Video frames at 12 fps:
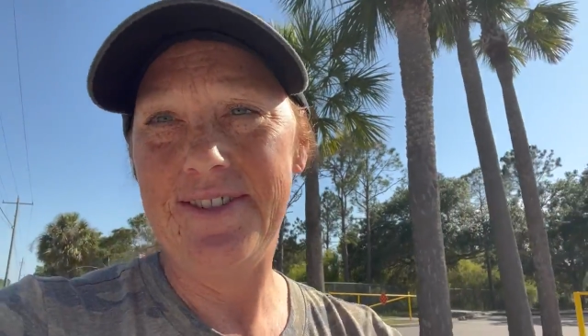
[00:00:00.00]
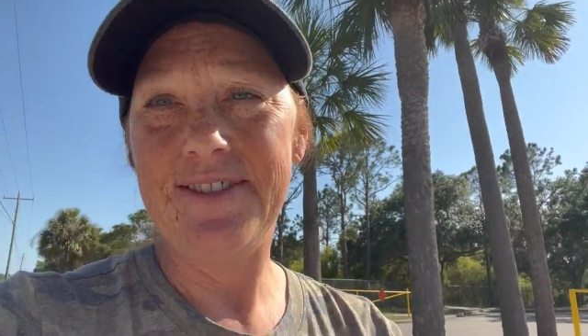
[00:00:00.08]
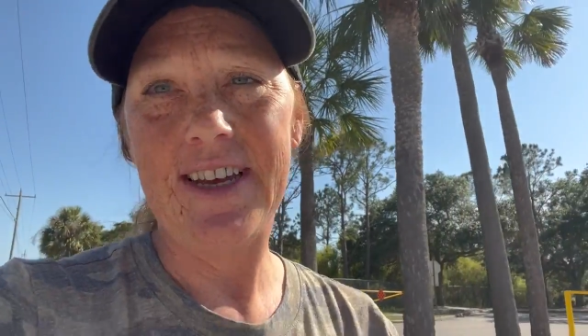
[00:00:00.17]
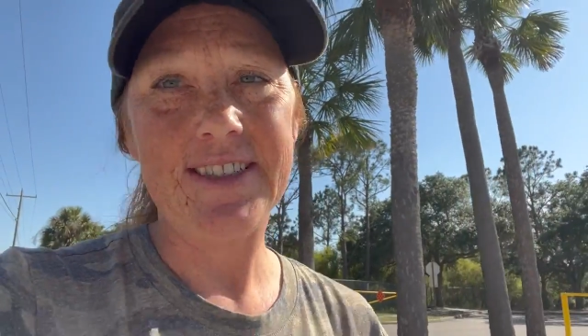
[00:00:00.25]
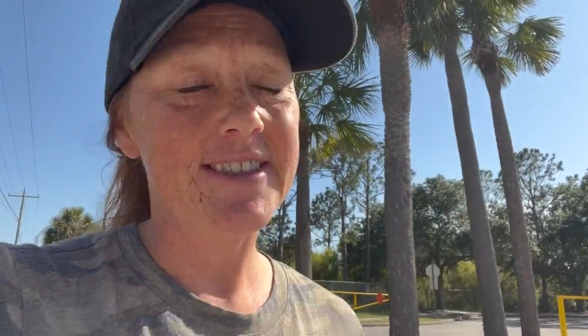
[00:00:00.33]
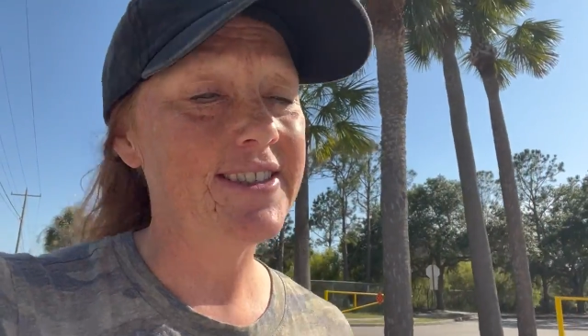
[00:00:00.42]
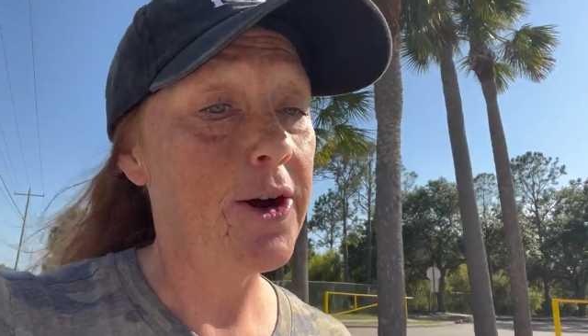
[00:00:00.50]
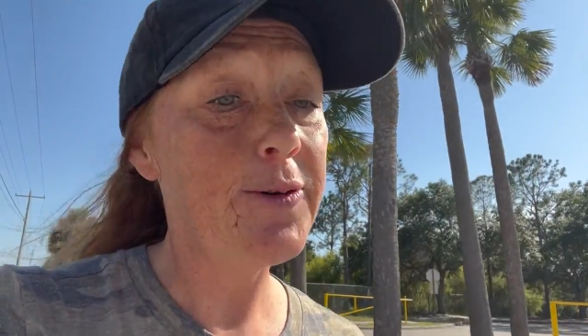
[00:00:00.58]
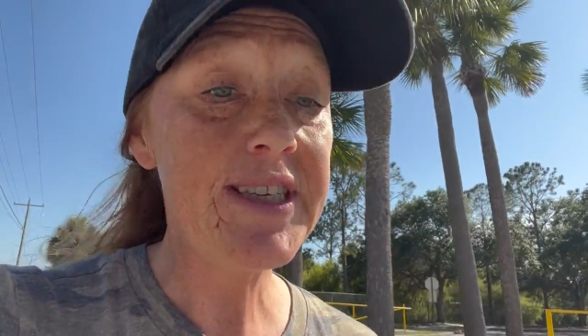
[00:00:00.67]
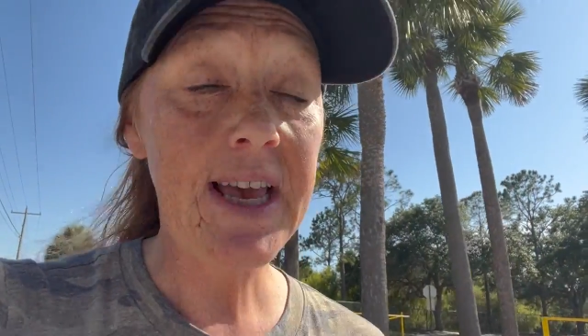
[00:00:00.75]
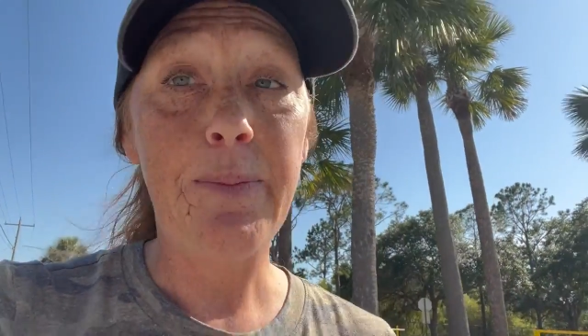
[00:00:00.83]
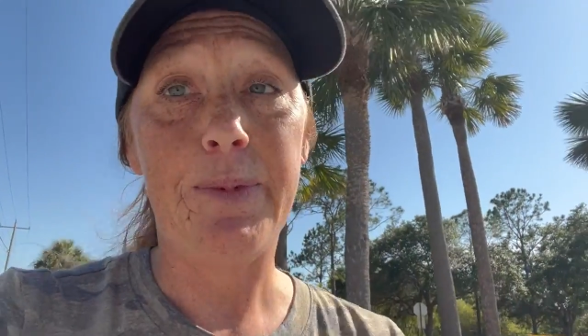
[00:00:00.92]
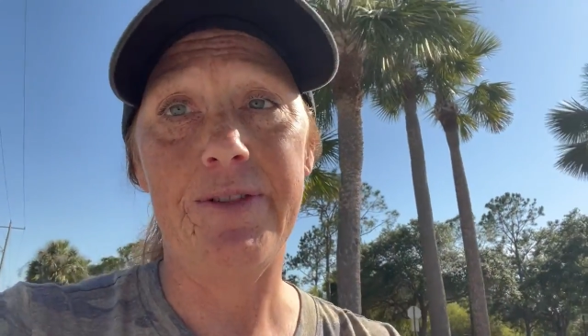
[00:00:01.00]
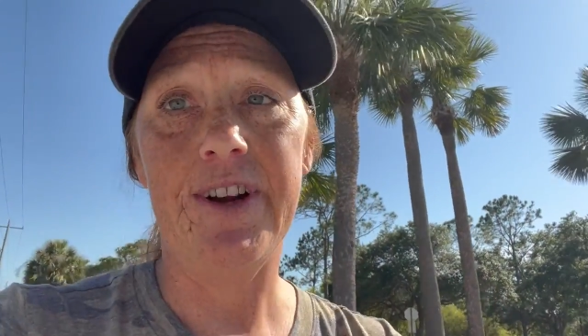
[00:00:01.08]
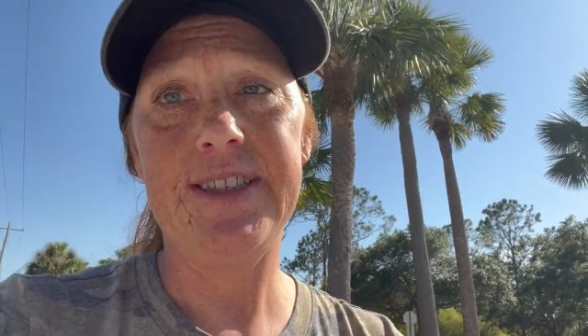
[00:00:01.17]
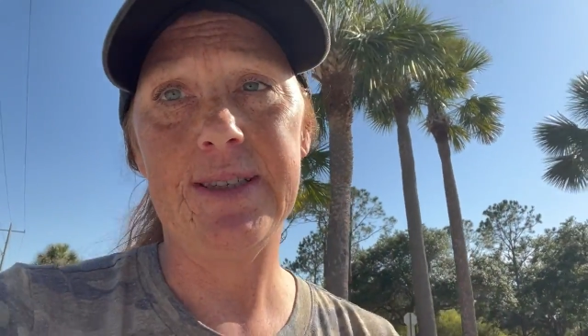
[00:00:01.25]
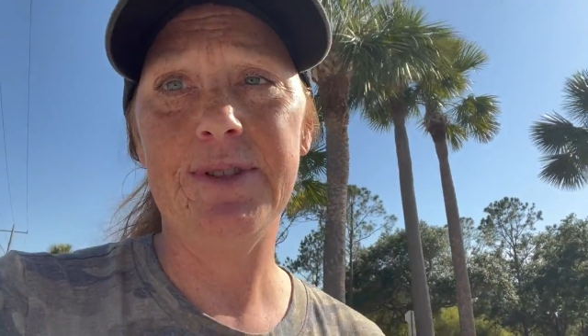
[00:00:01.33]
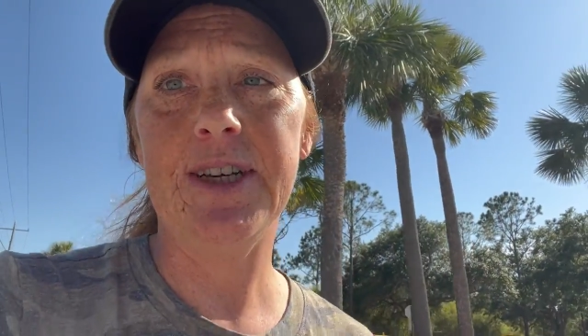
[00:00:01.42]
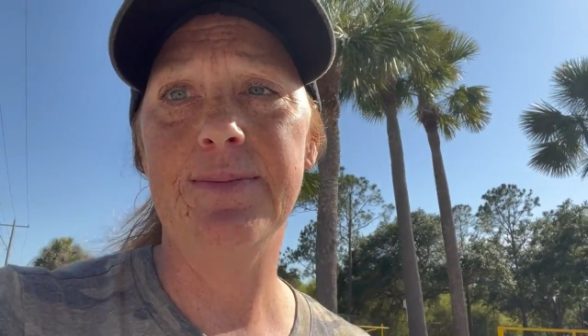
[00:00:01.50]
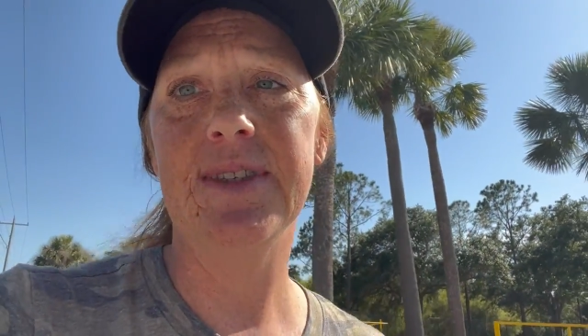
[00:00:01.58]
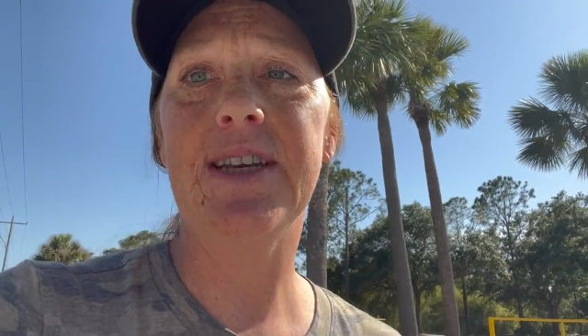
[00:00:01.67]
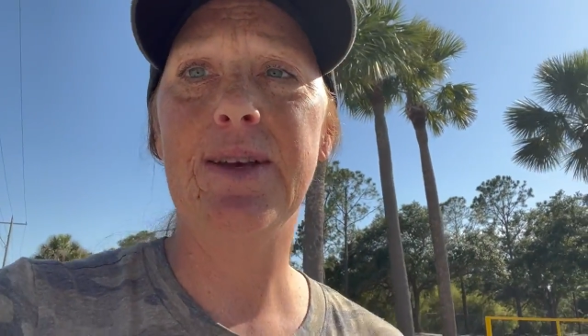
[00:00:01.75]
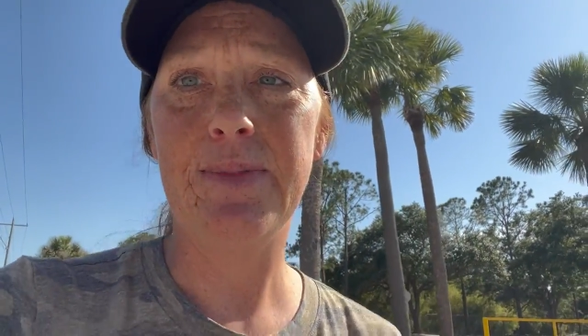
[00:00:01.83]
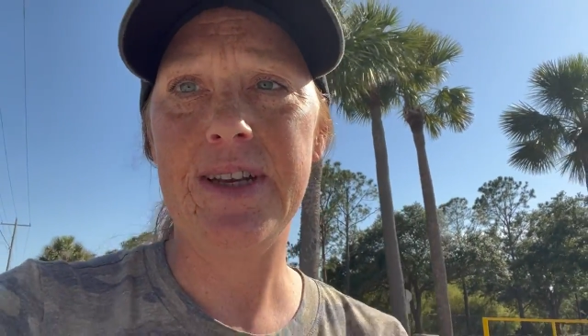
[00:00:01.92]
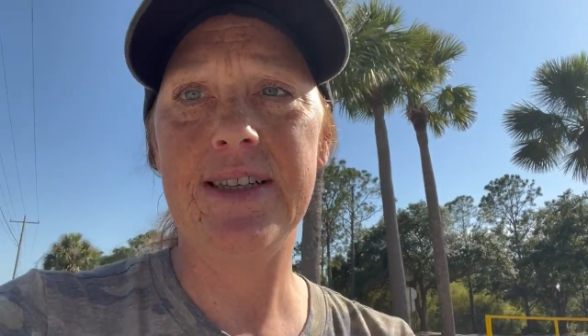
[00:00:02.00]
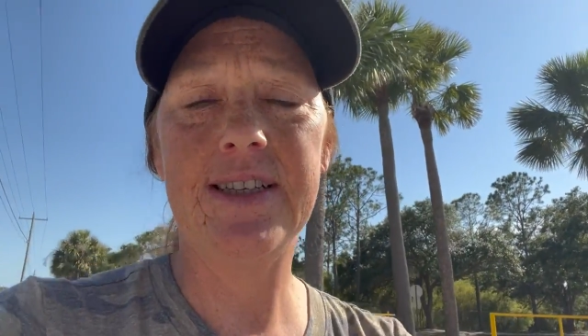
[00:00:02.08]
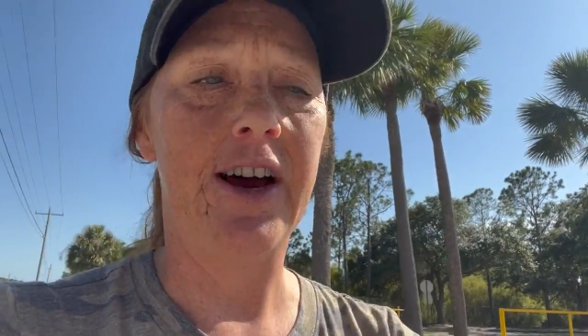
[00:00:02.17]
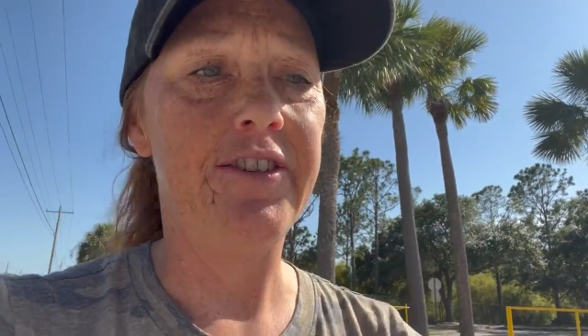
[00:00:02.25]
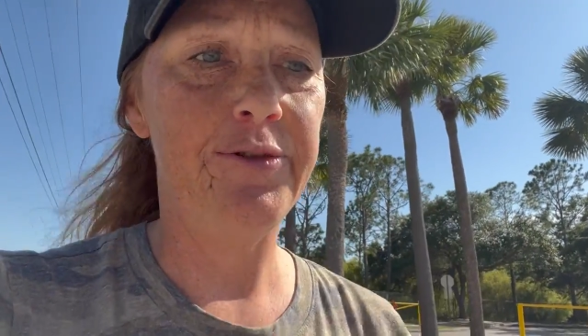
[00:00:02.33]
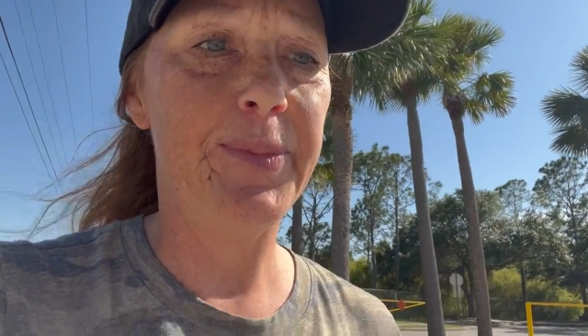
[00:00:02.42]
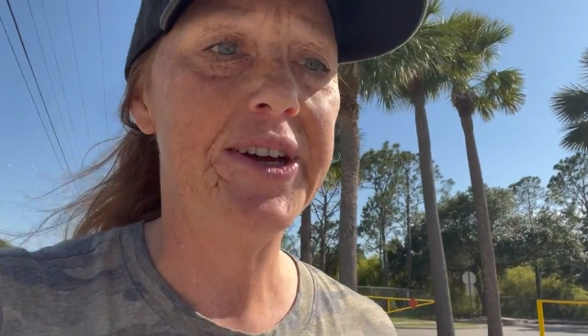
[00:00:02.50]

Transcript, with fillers: That doesn't always happen, right? Sometimes it can be tough,